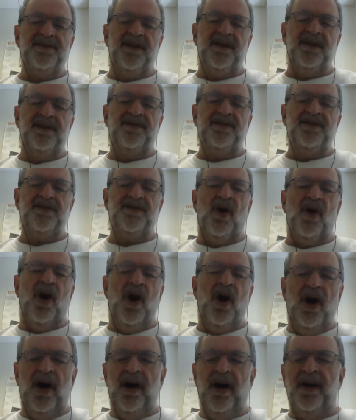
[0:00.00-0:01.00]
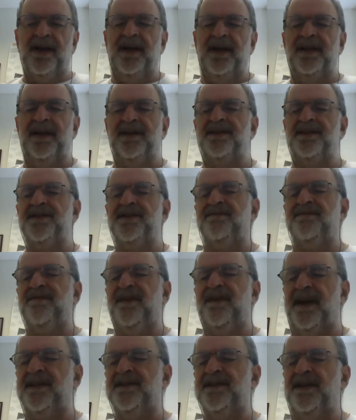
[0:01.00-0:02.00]
It's strong, it's
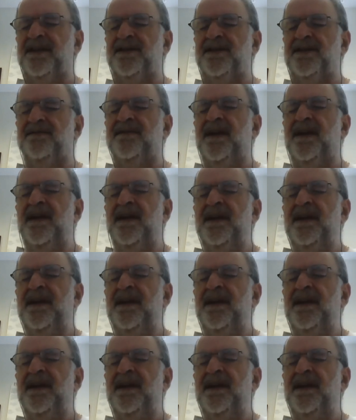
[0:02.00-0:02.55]
effective.